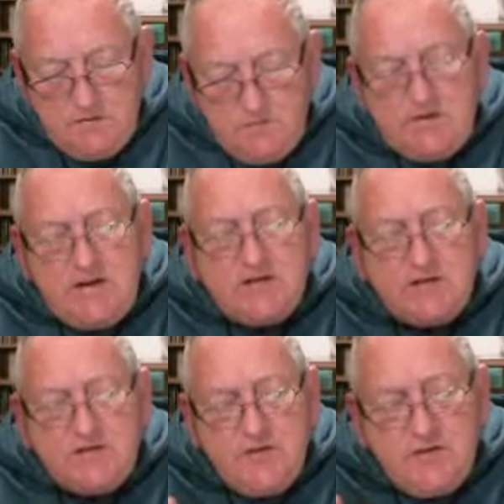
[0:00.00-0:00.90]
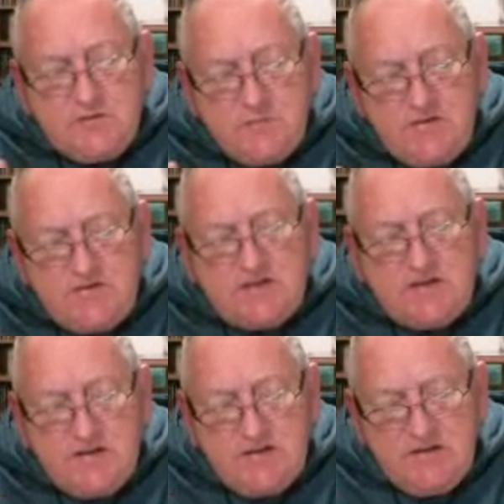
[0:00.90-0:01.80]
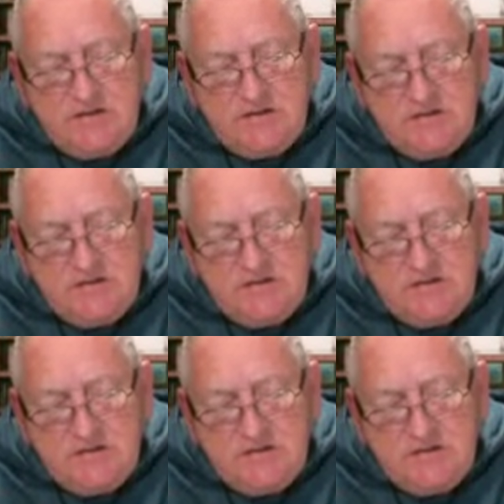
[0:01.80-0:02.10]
But let us first be still.